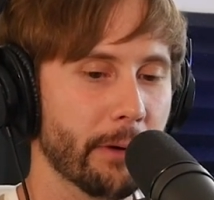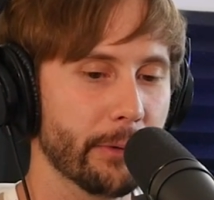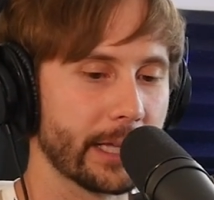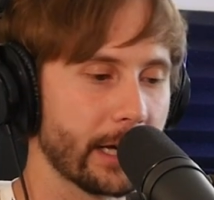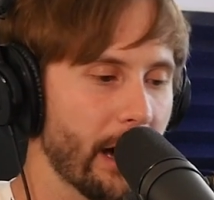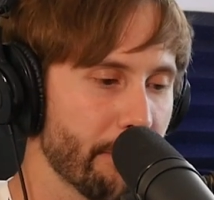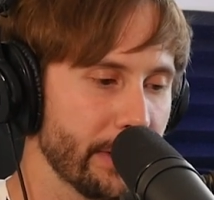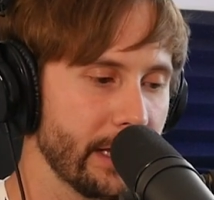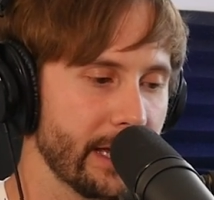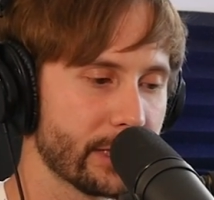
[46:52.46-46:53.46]
But with the
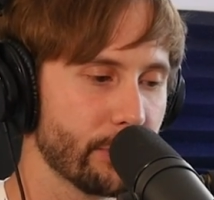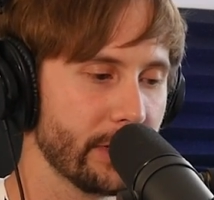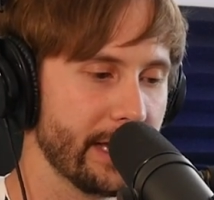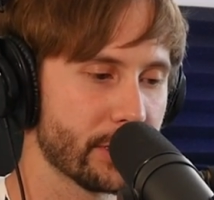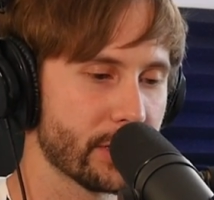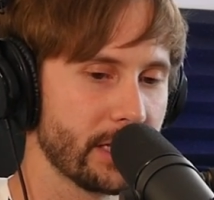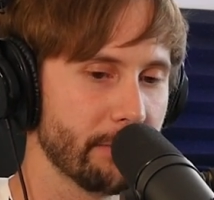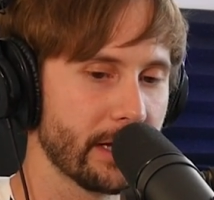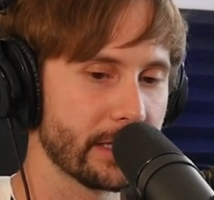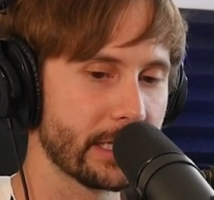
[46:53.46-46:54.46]
company, it's really
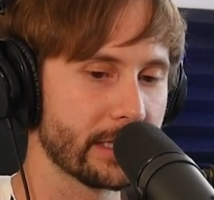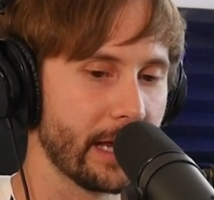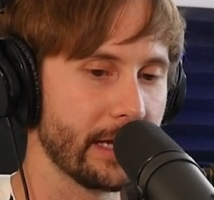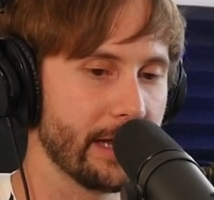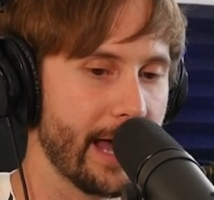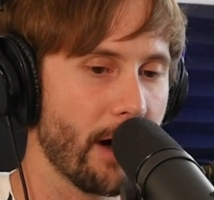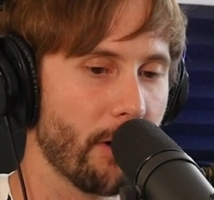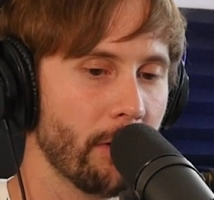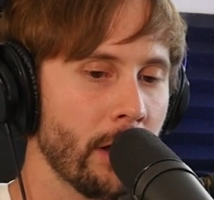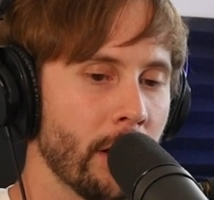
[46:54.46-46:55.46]
interesting because it's like
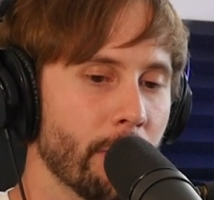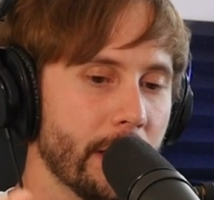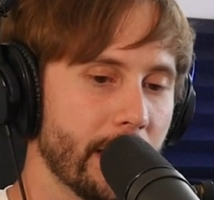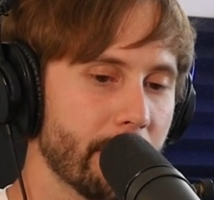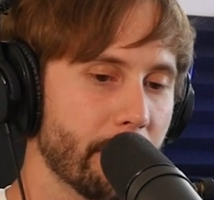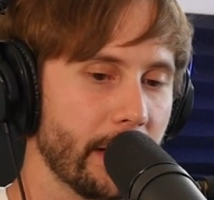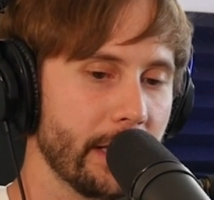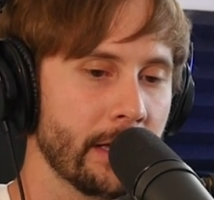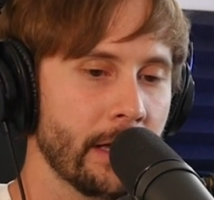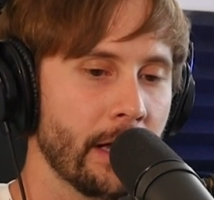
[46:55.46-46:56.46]
now we get
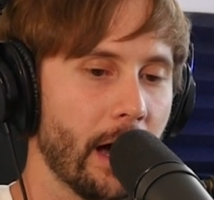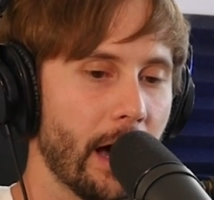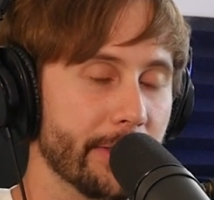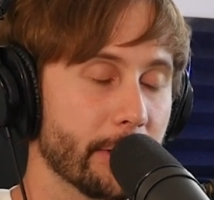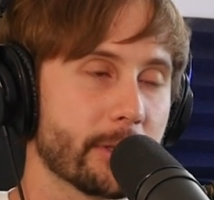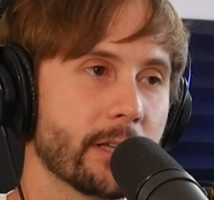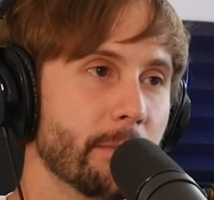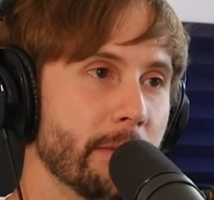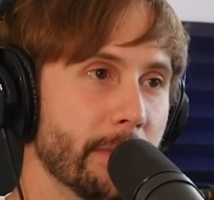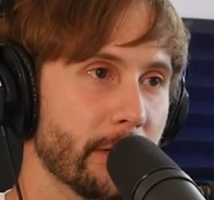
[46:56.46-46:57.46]
money. Uh, there's so
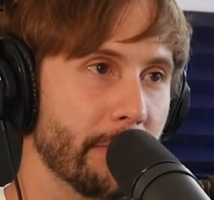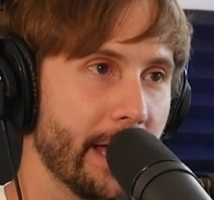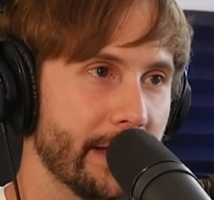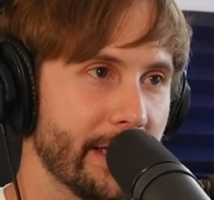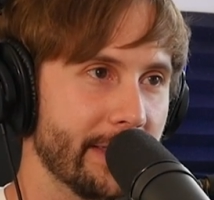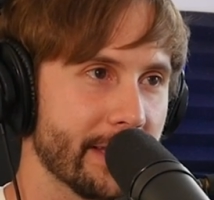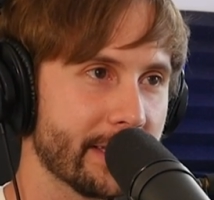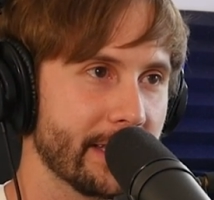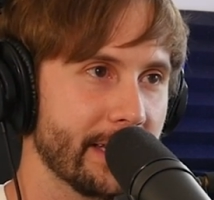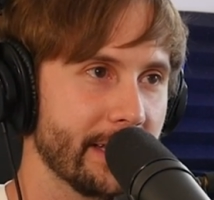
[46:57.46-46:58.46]
many middlemen in this
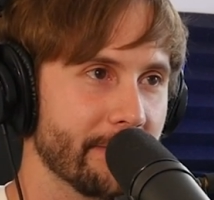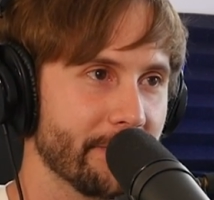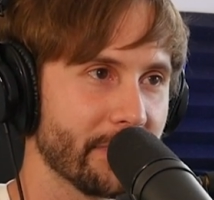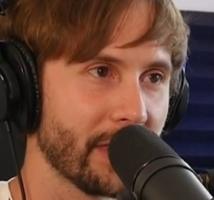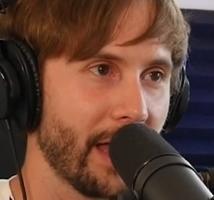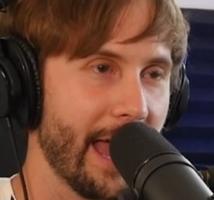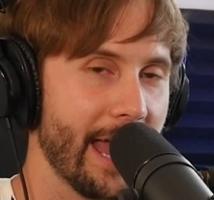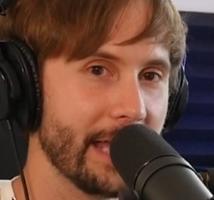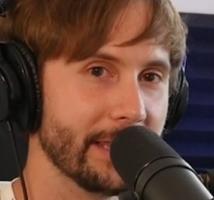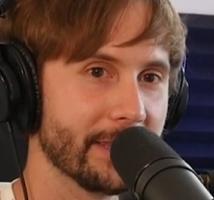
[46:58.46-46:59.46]
city. Yeah.
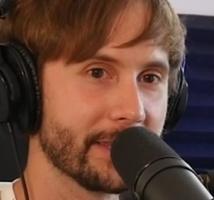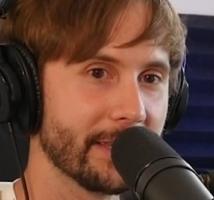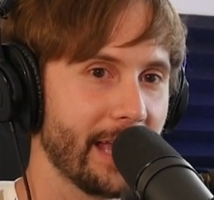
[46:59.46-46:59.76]
And